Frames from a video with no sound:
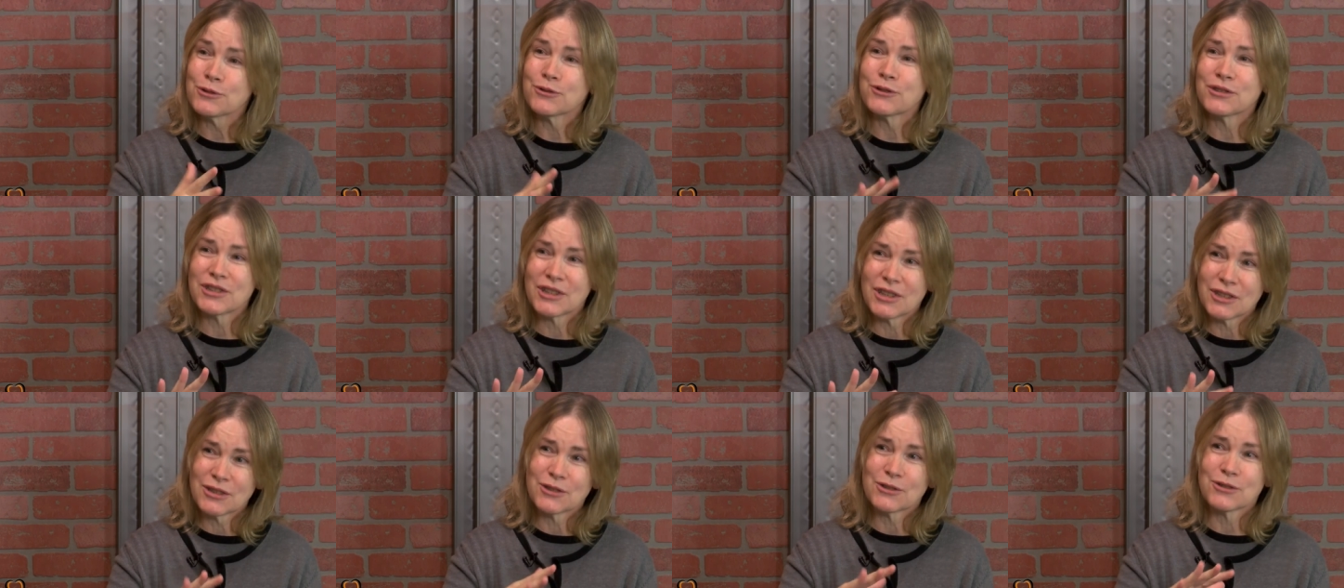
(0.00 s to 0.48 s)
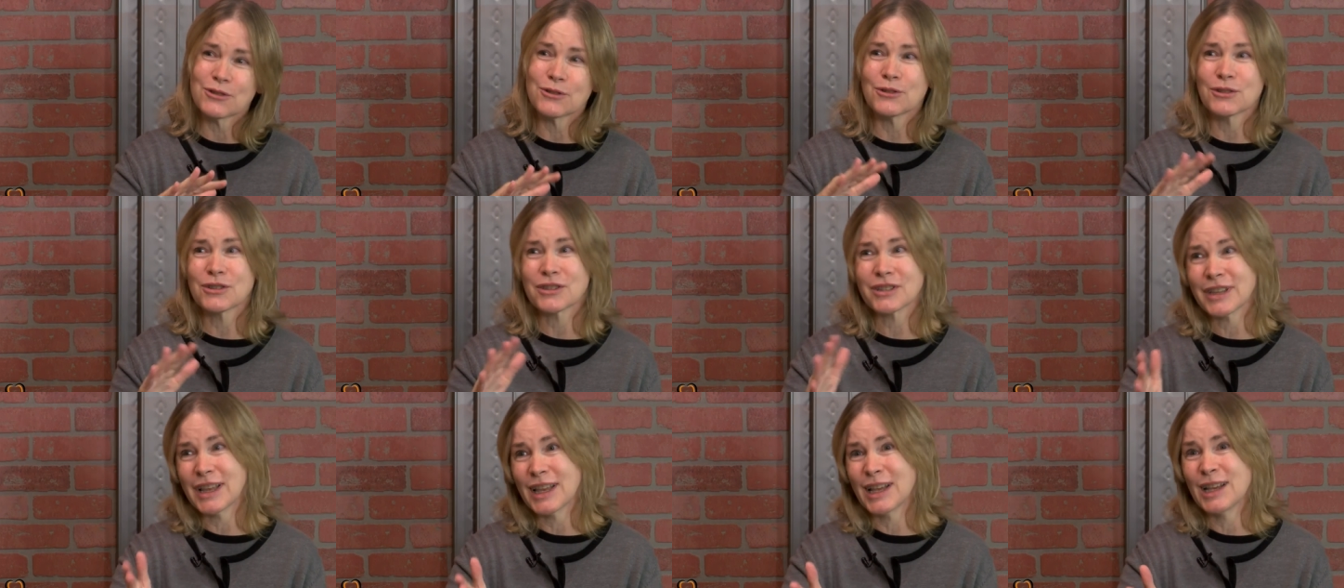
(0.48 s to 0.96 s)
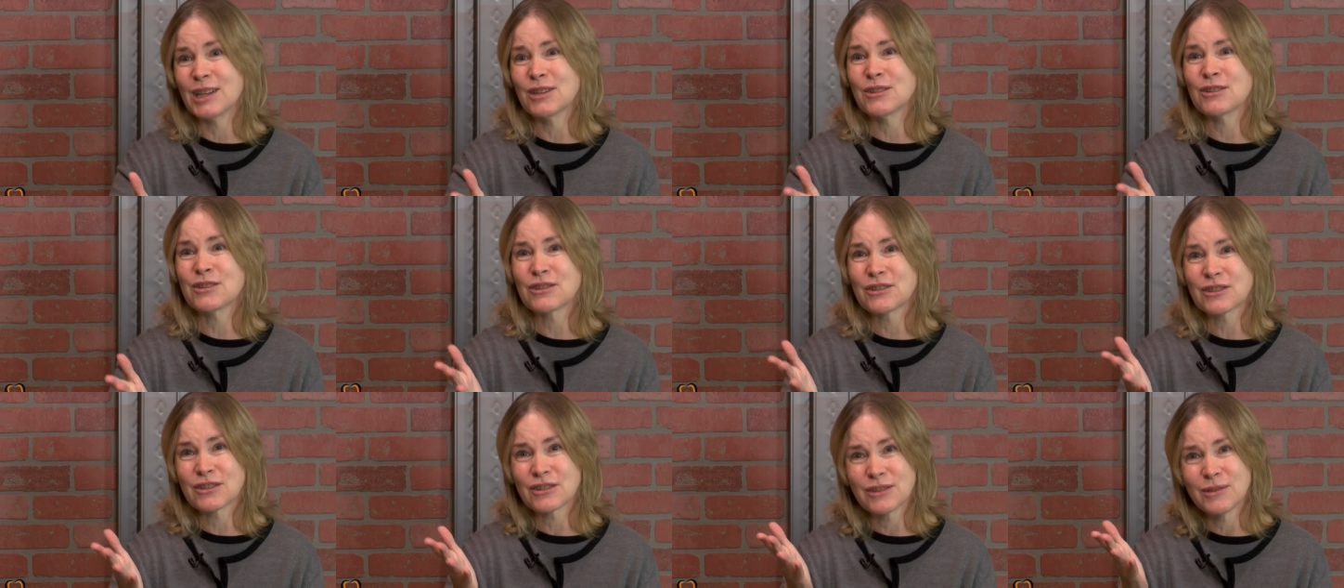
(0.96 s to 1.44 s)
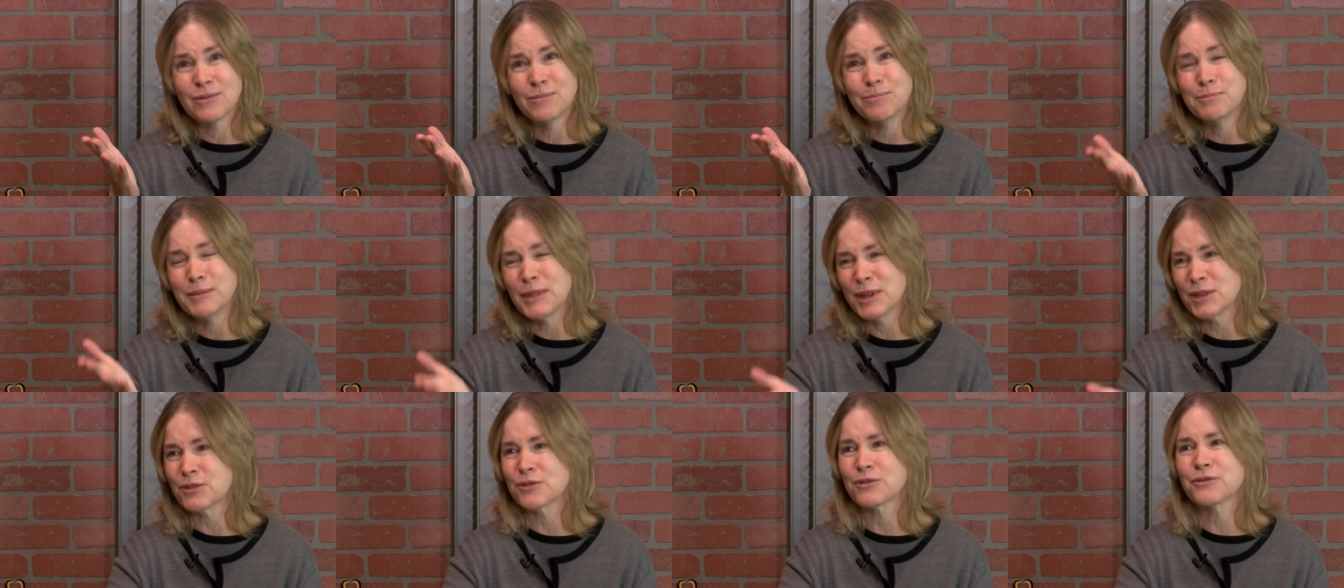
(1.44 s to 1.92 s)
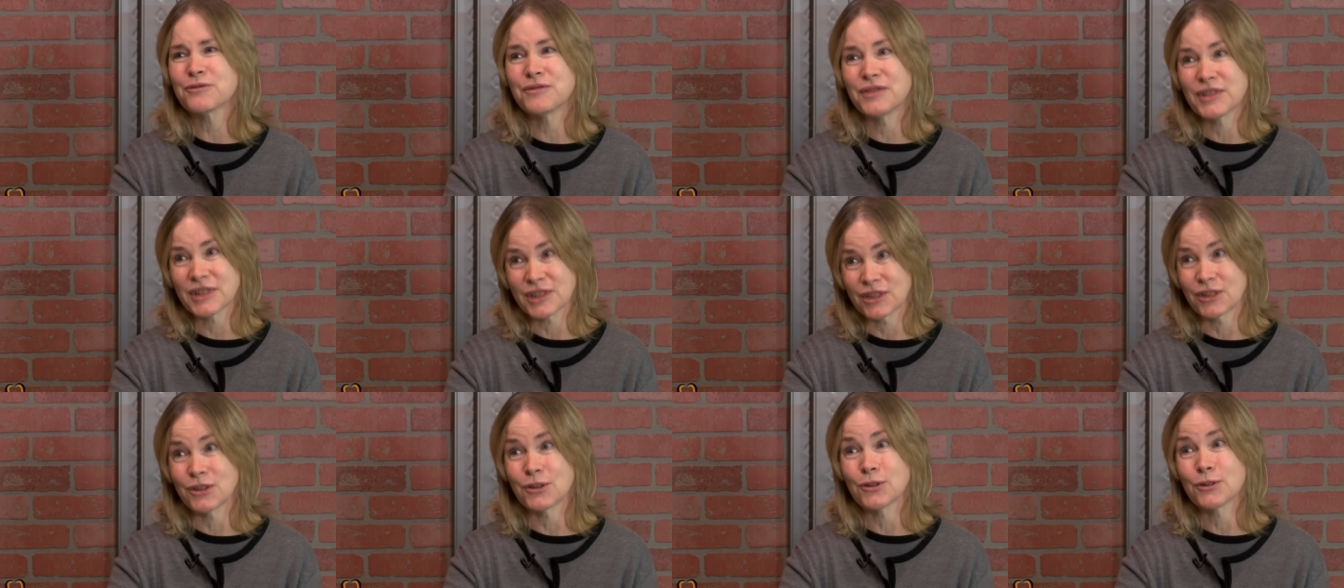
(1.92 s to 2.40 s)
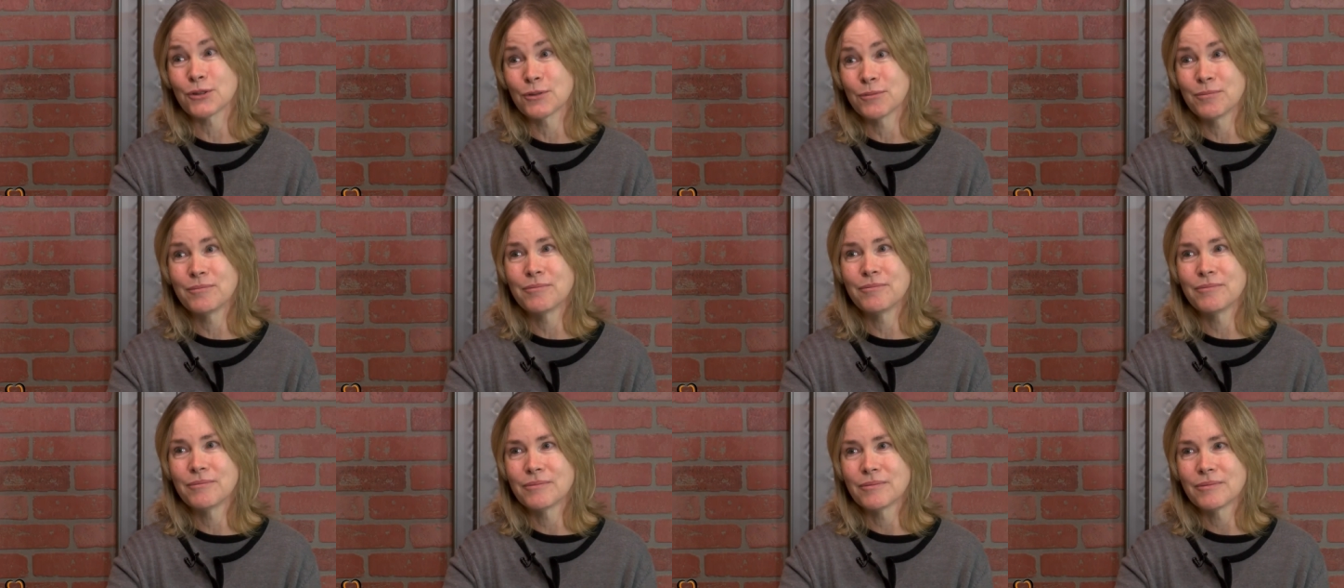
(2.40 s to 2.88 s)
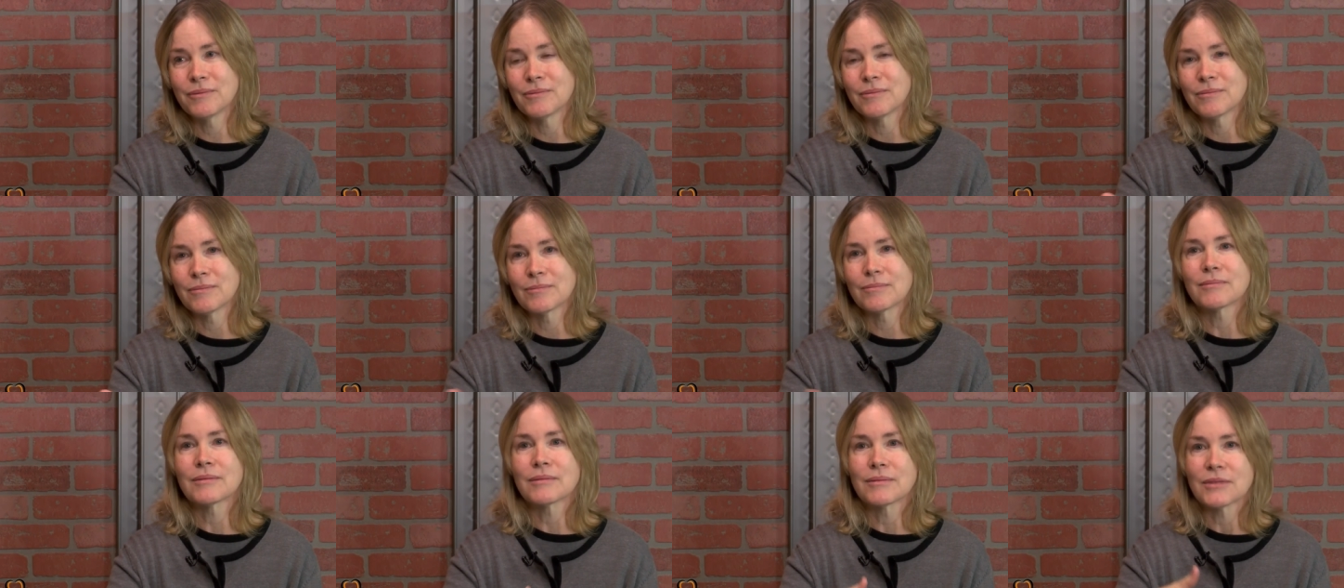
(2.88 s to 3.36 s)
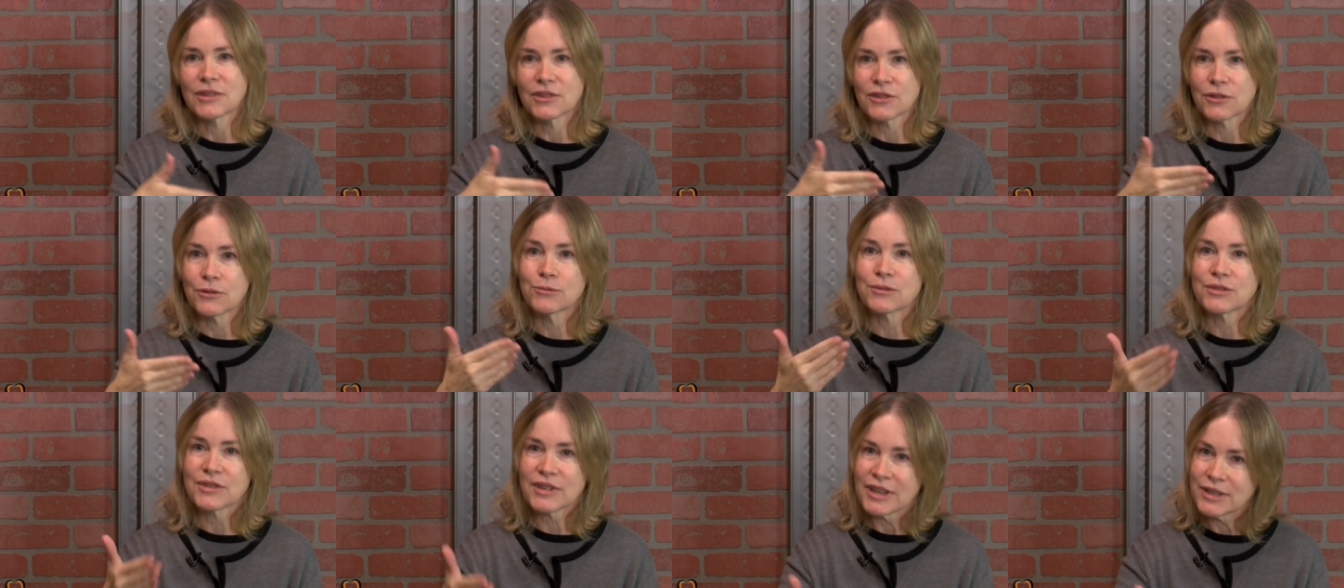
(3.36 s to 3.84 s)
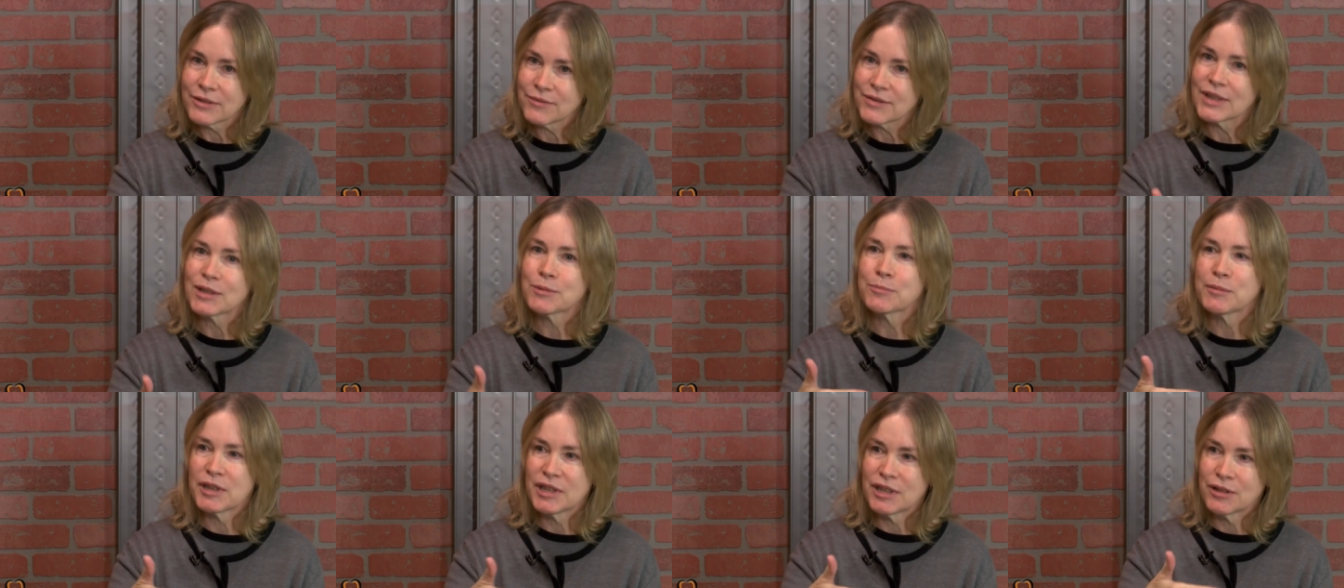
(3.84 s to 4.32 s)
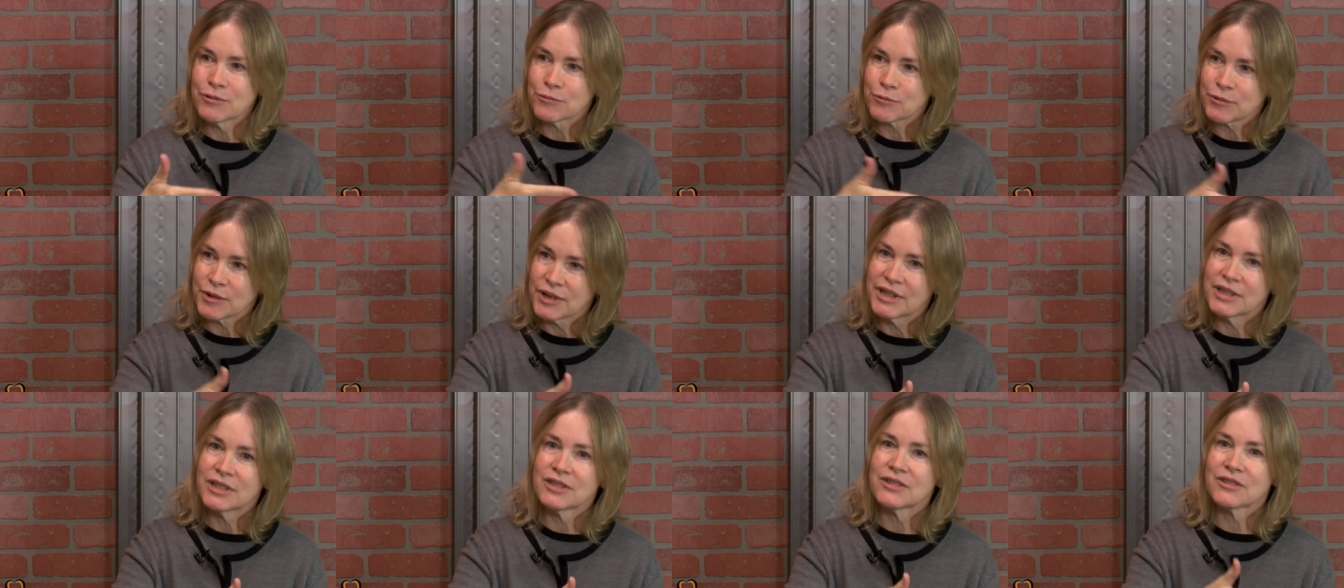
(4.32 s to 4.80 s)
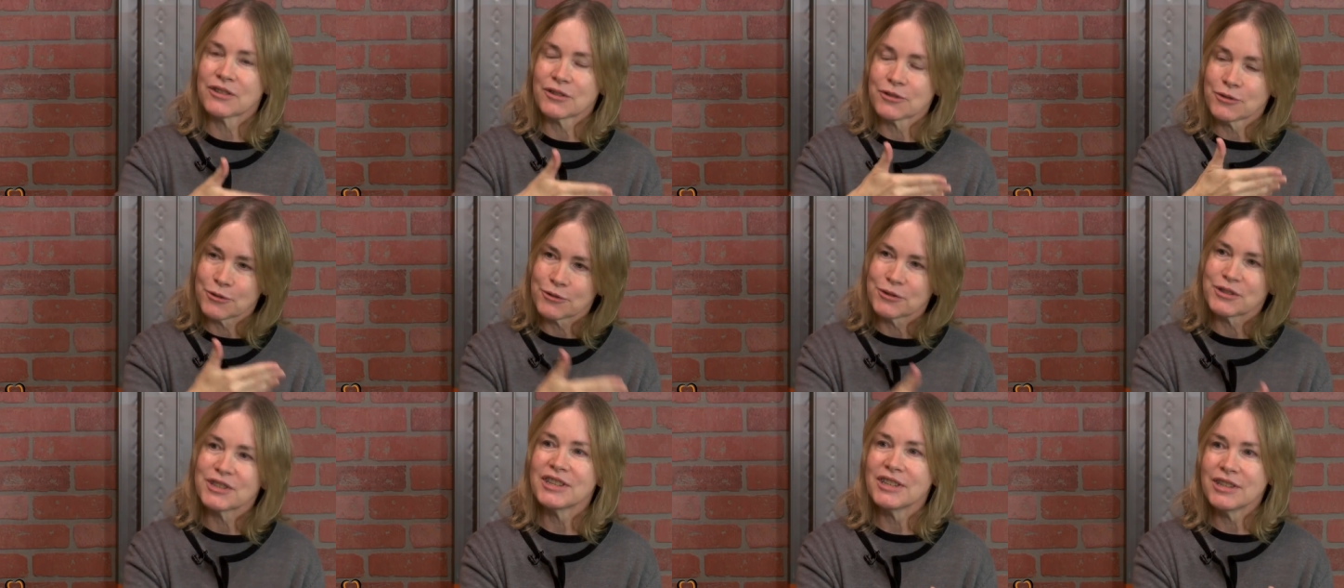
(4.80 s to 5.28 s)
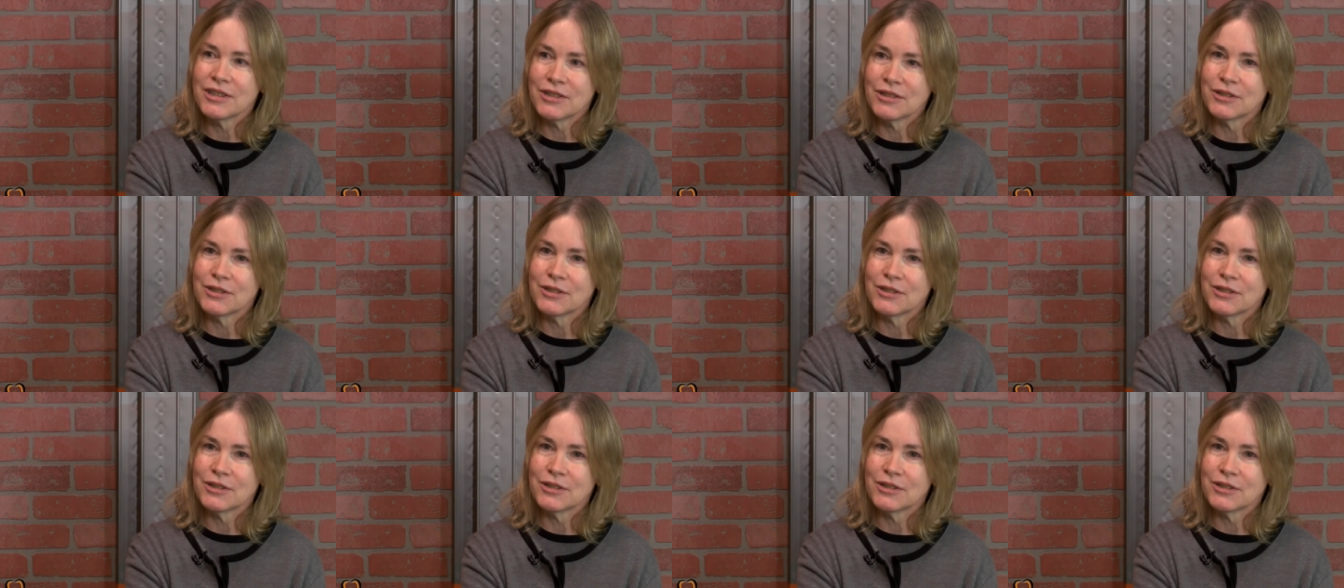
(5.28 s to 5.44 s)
sister slash mother figure. I see. So it was kind of like being raised in her teen